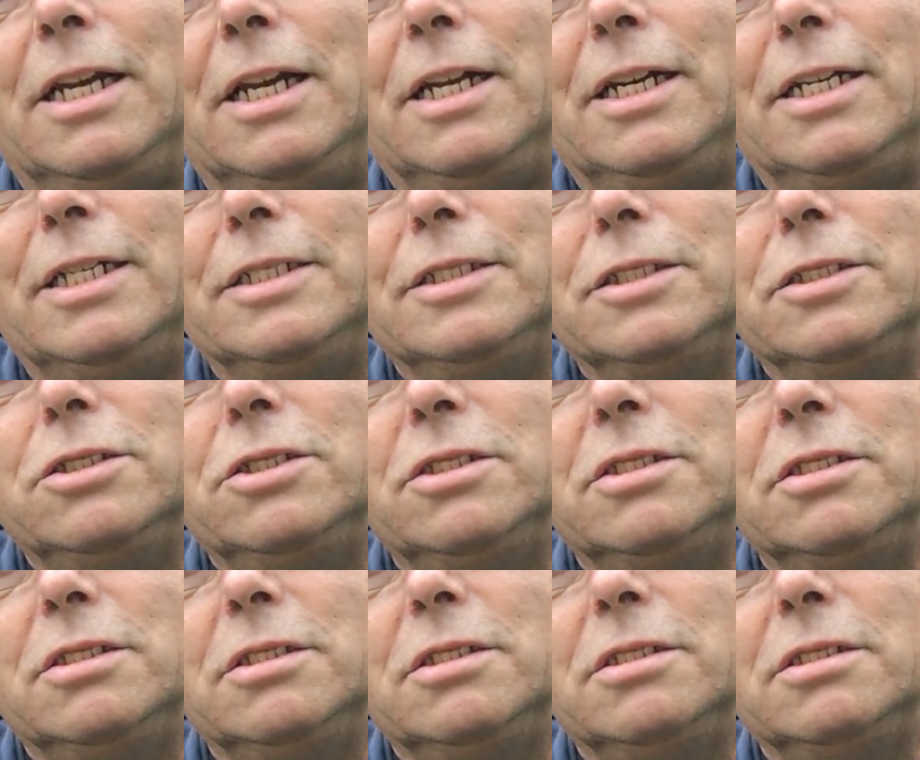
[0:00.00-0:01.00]
And
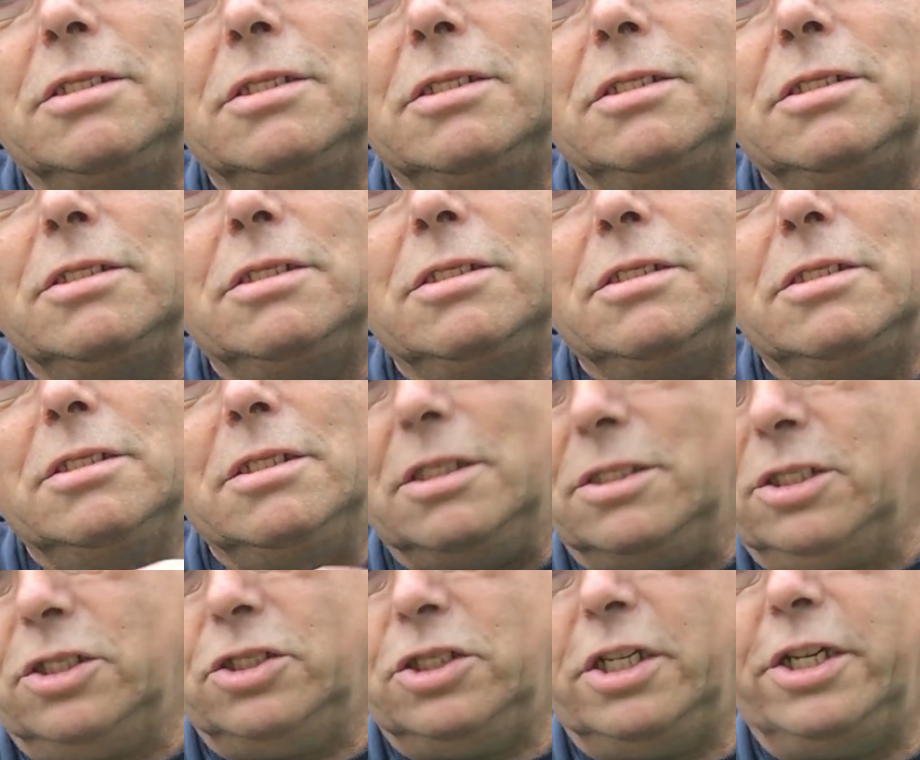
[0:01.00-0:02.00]

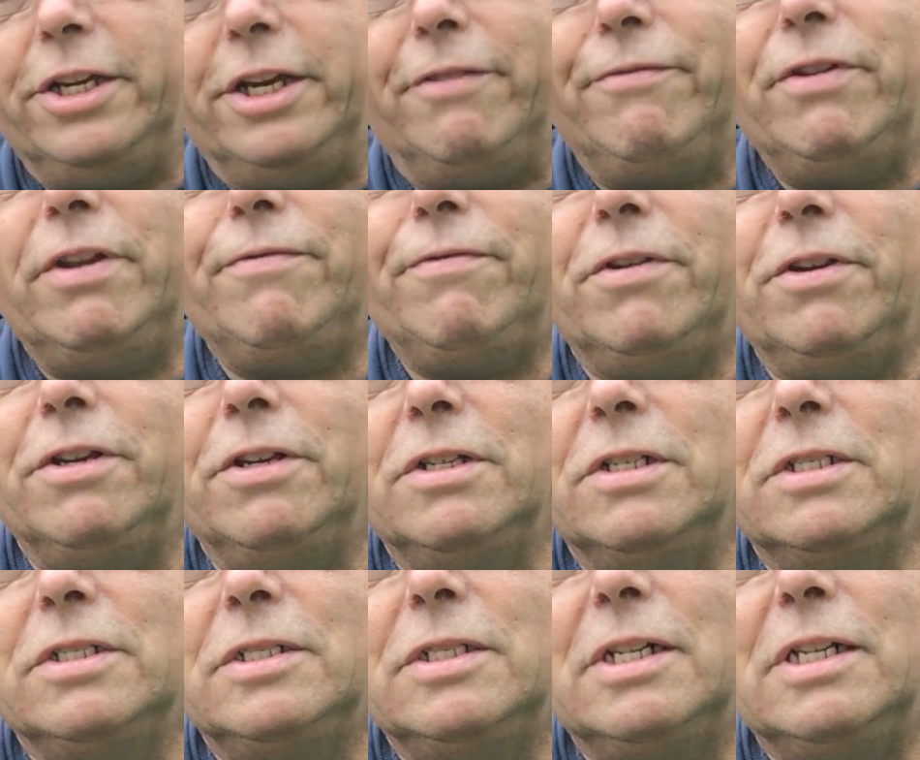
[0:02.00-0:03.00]
as I say, I've never
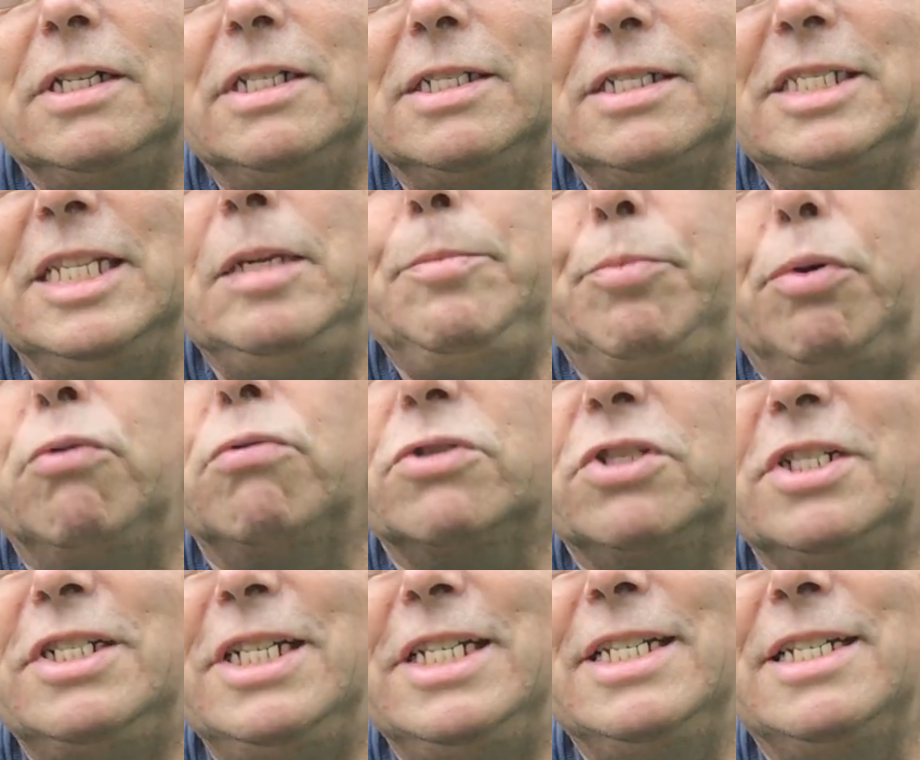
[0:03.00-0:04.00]
deep
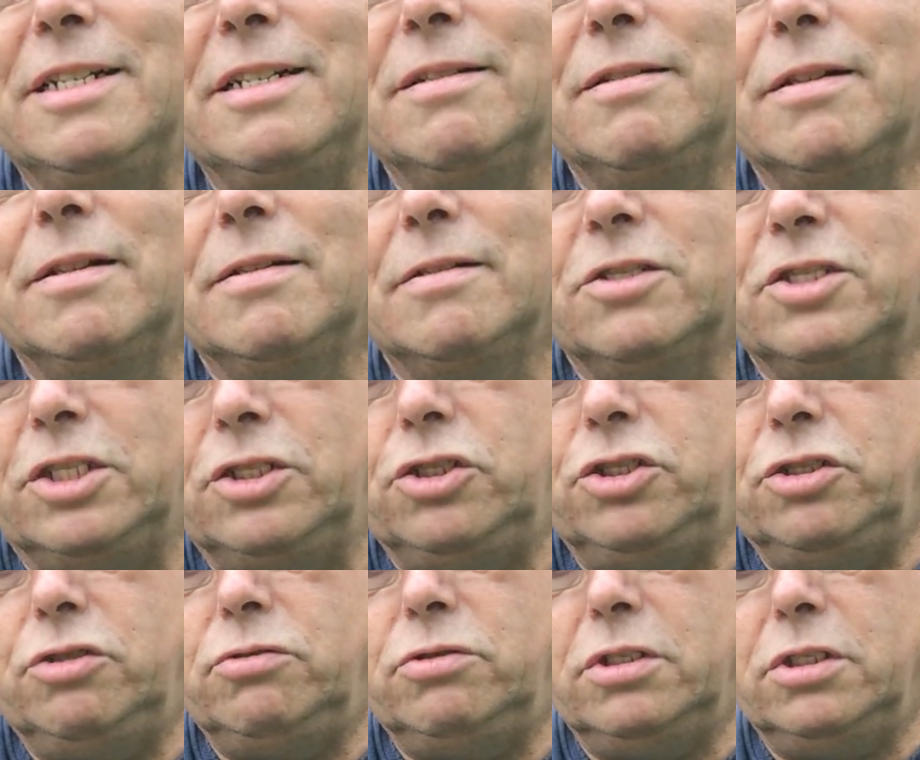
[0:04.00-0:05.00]
hooked an eel since
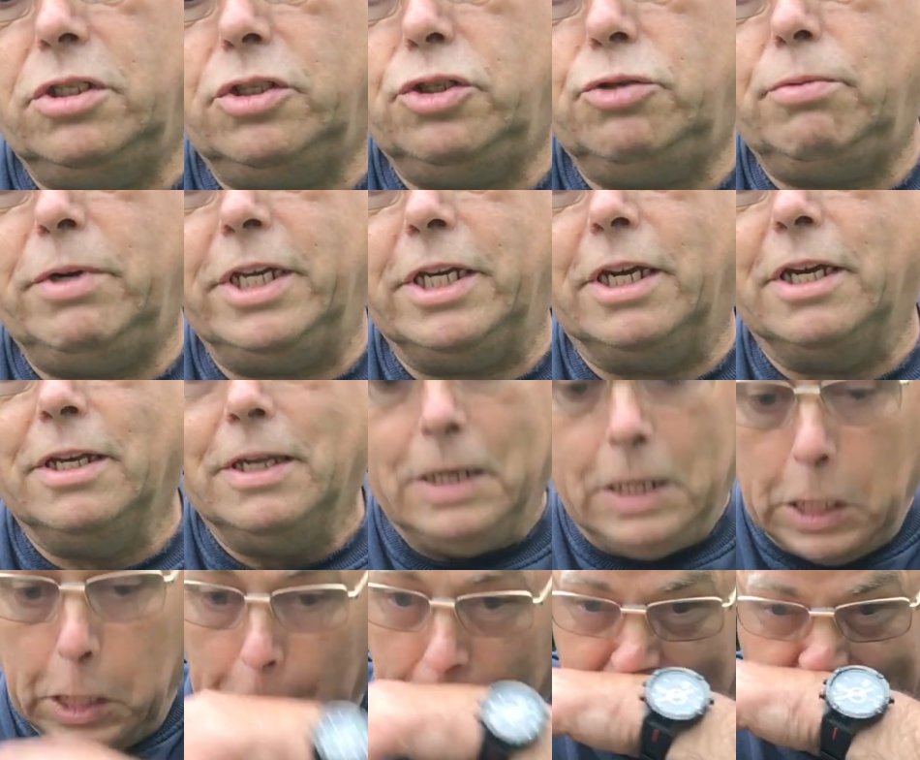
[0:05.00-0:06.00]
using the twig.
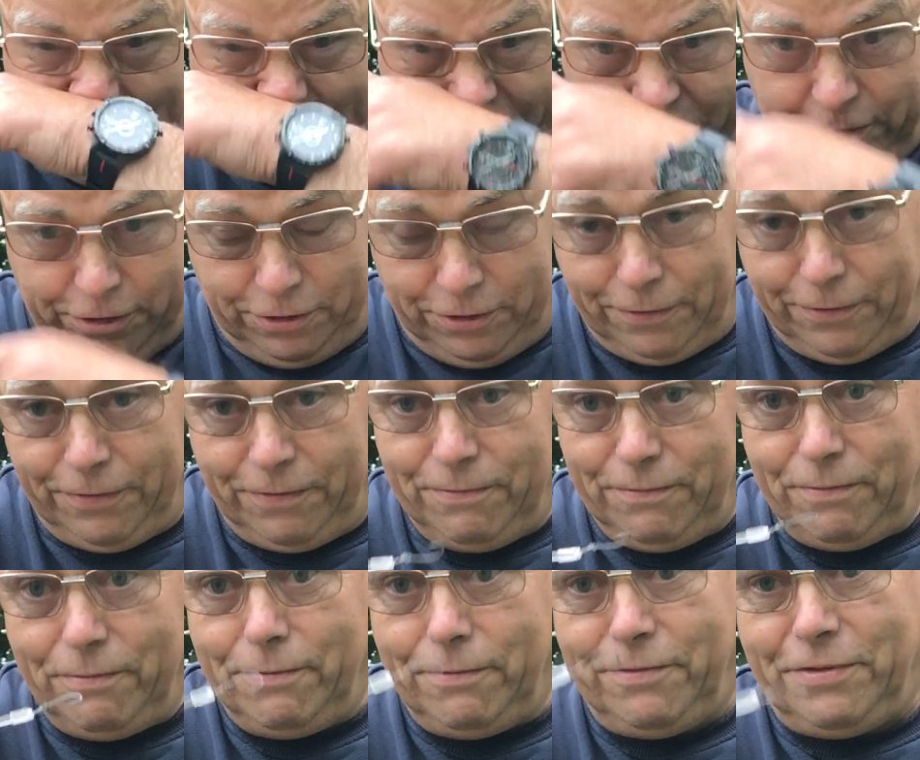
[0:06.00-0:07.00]
I first
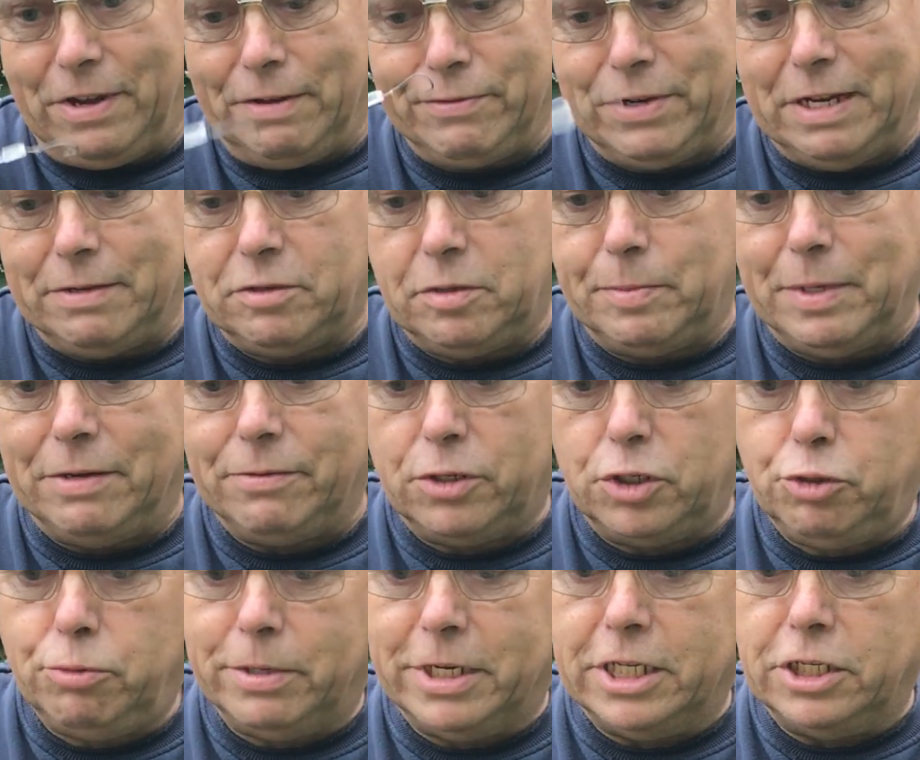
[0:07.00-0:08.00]
found out about the
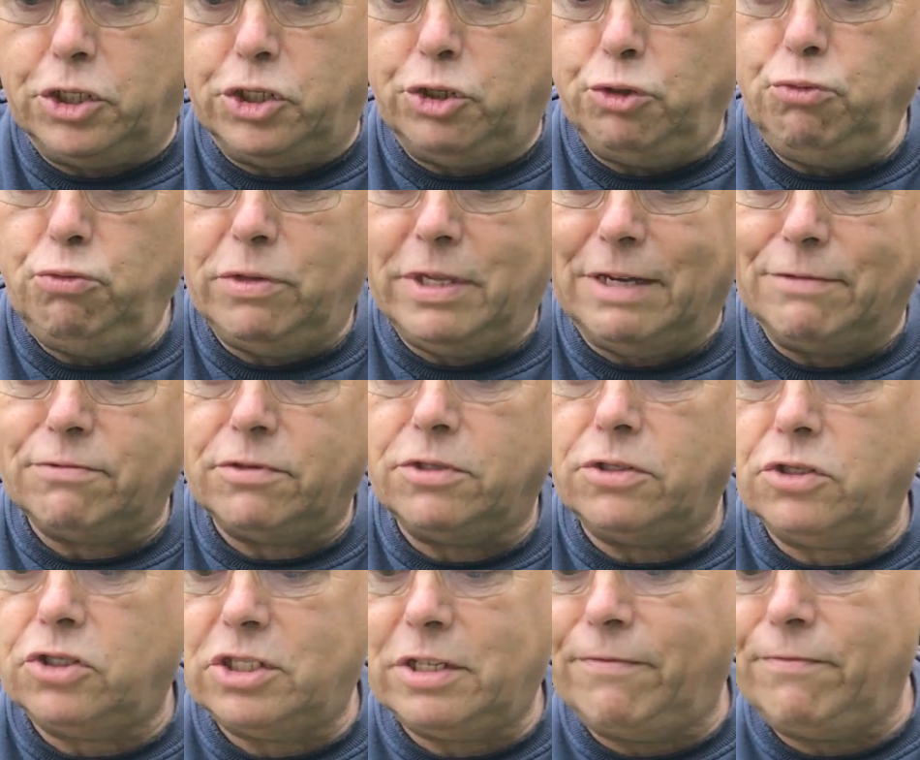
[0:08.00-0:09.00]
twig in
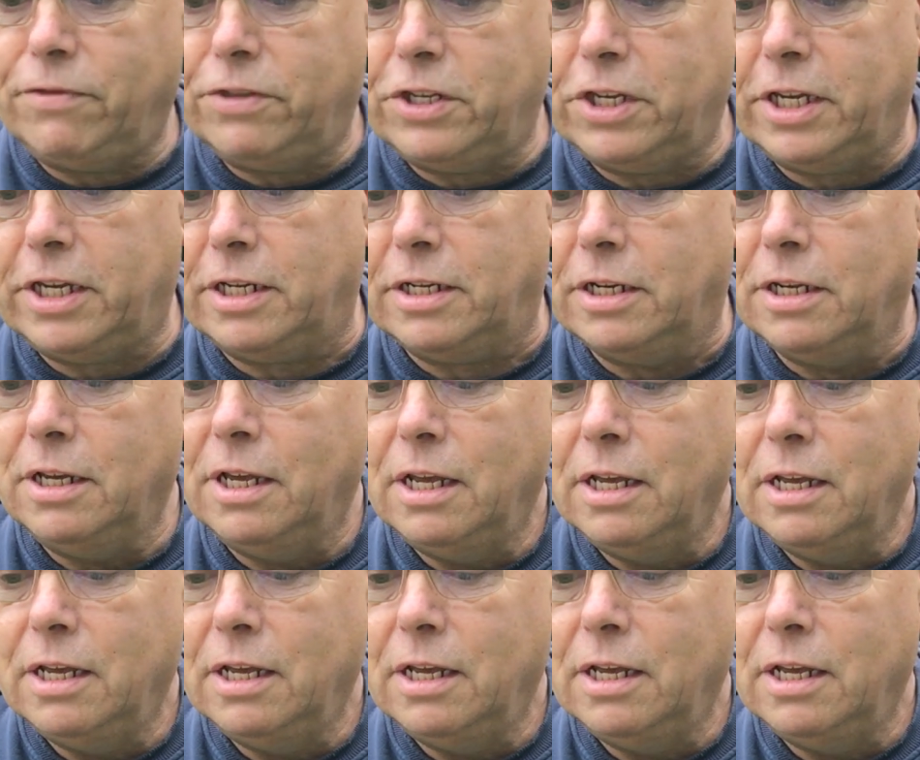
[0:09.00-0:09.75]
2017